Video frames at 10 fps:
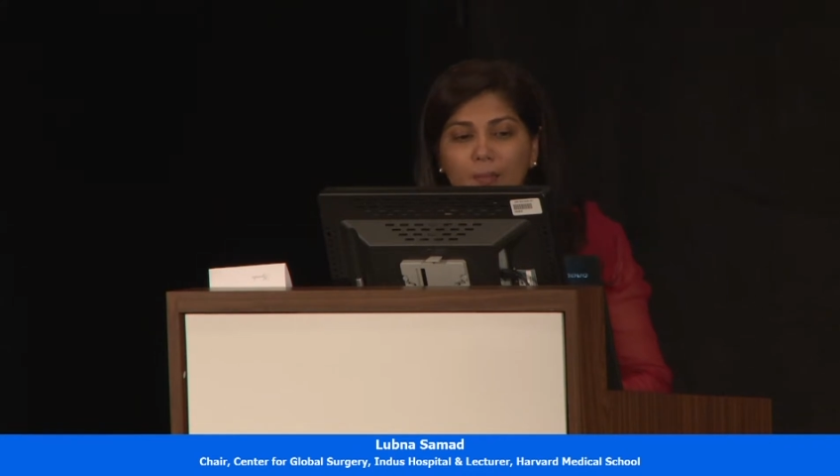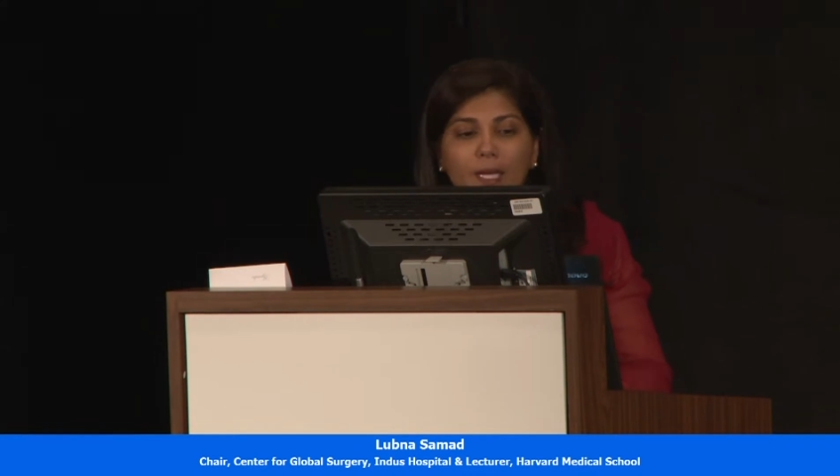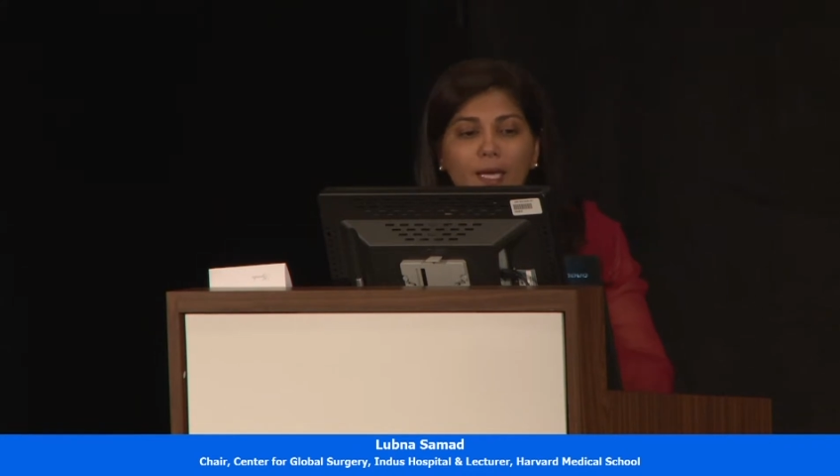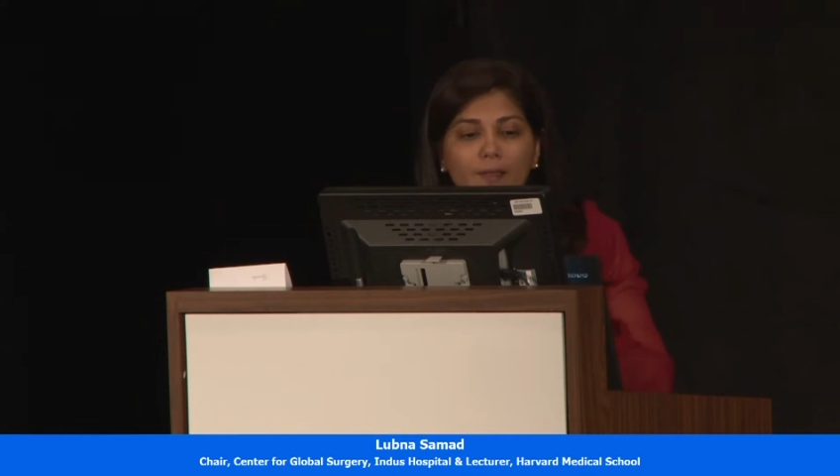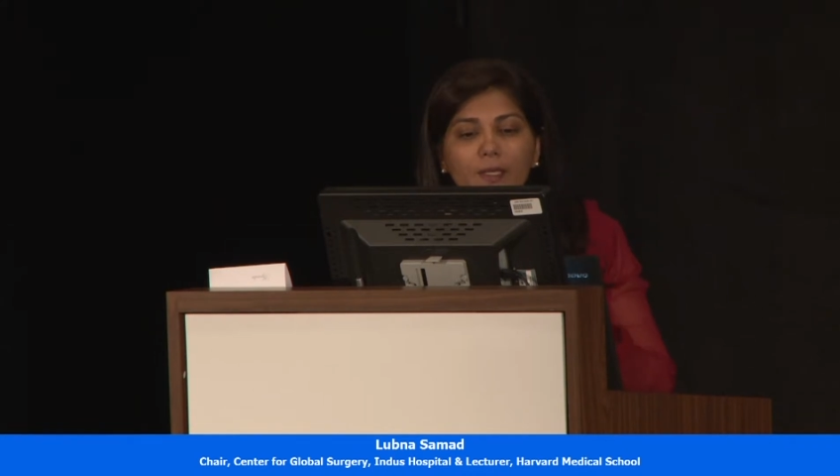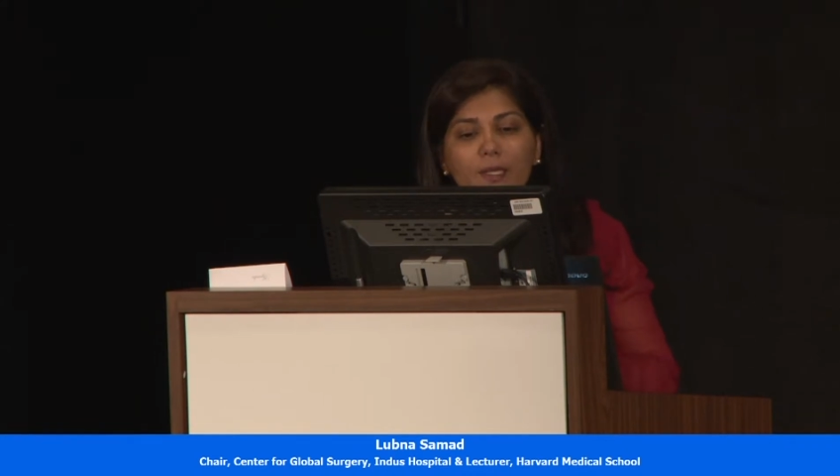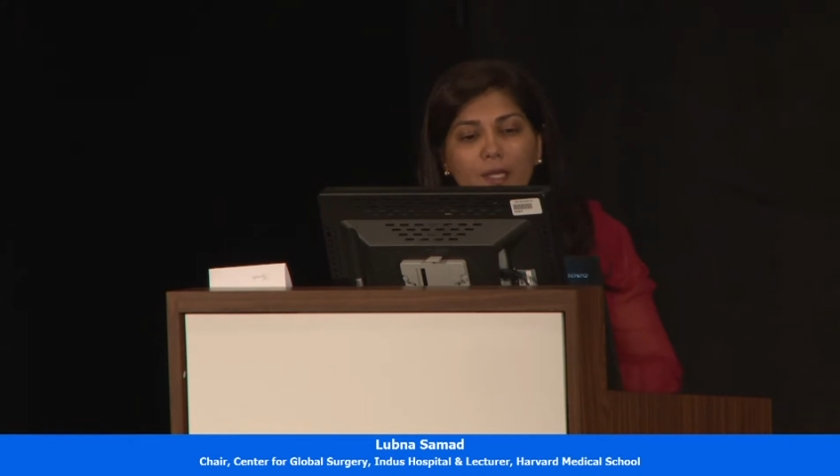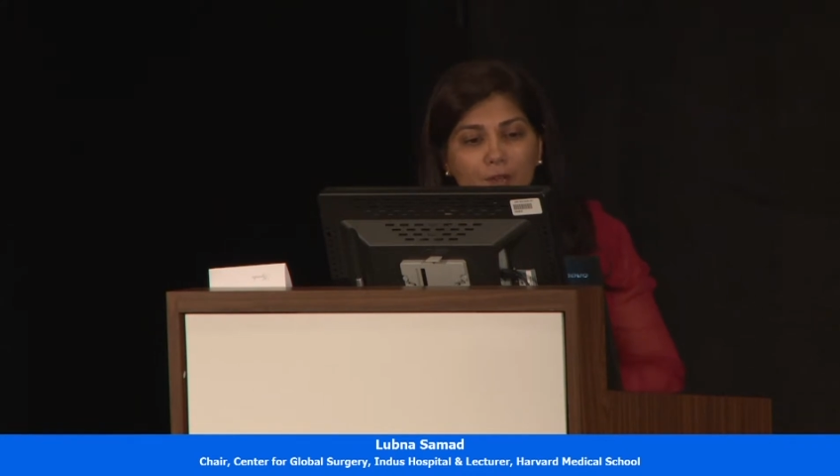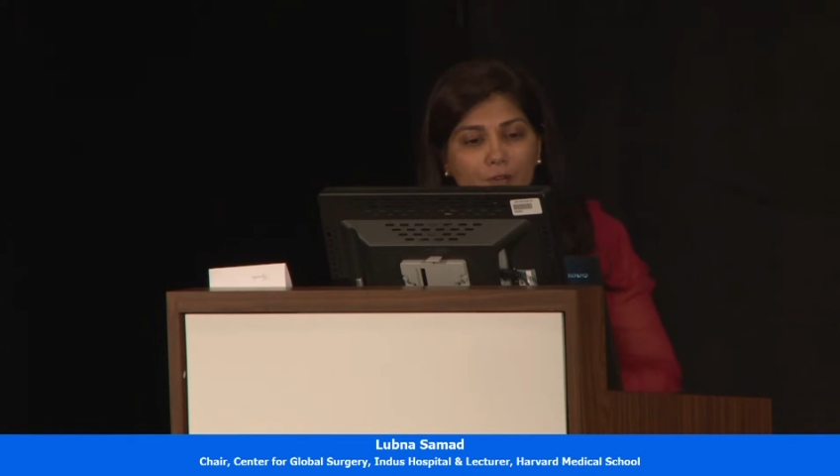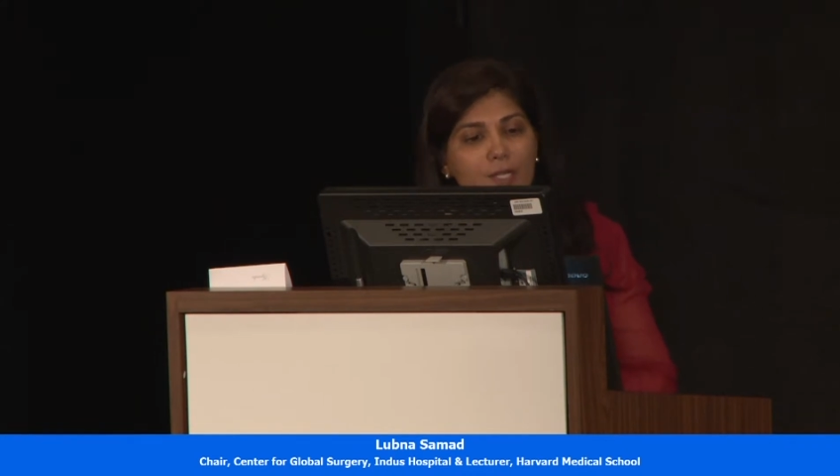but I think it
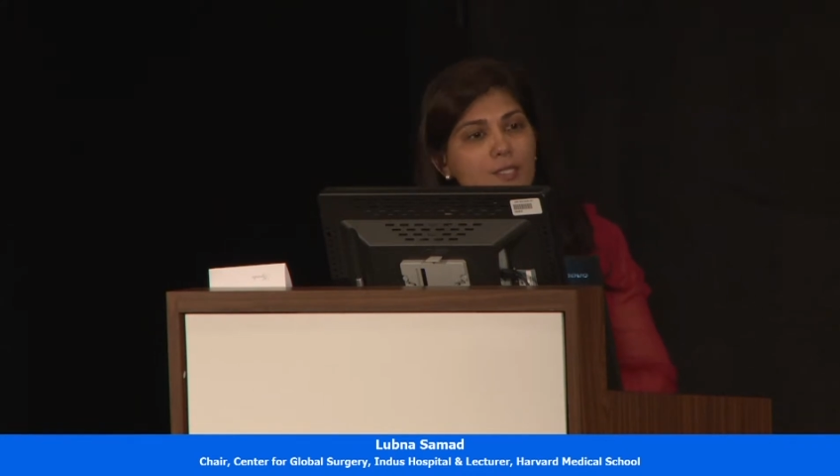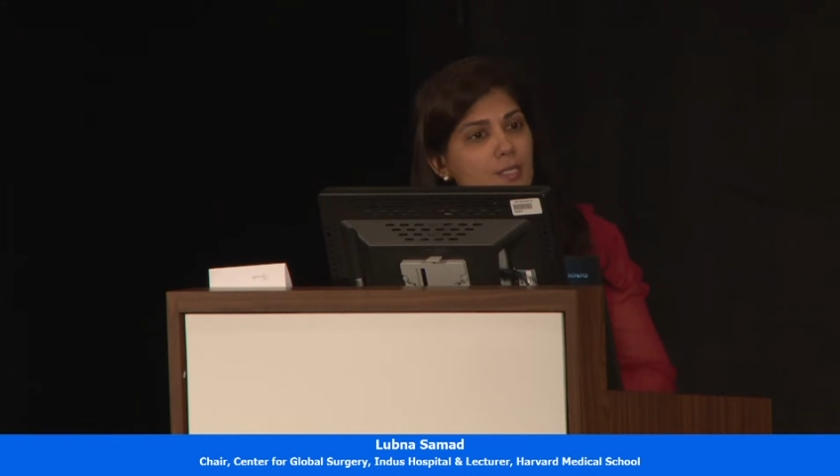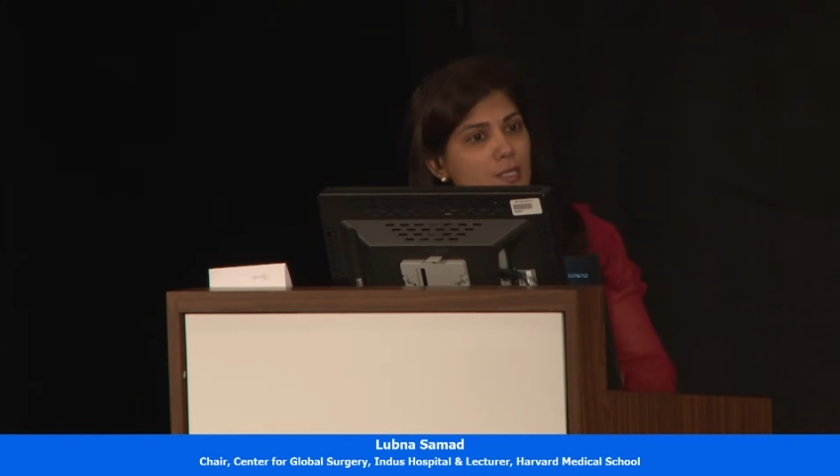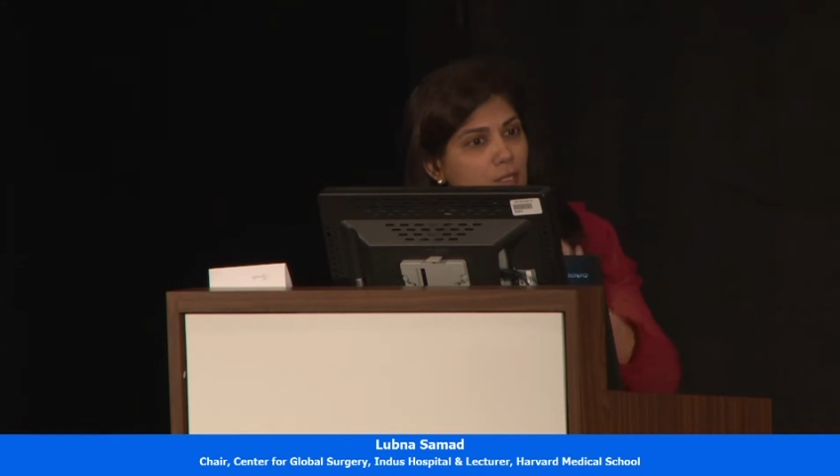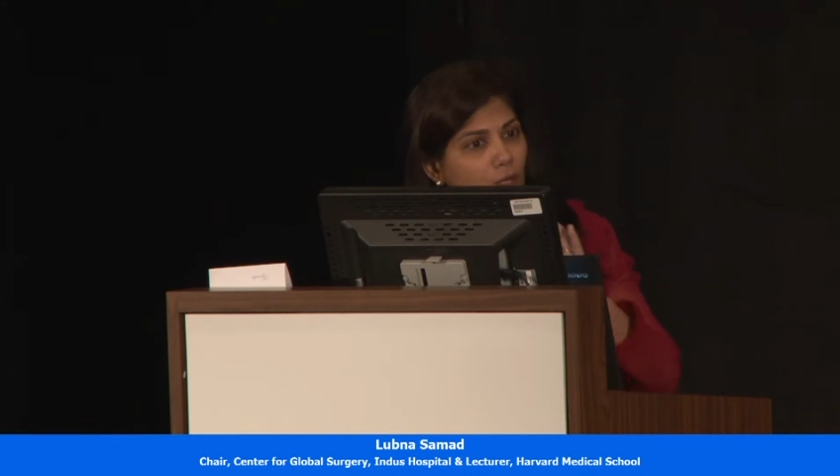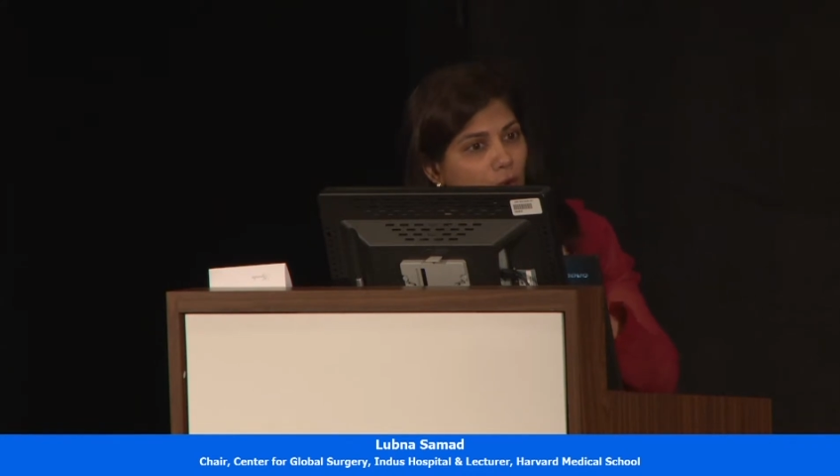addresses the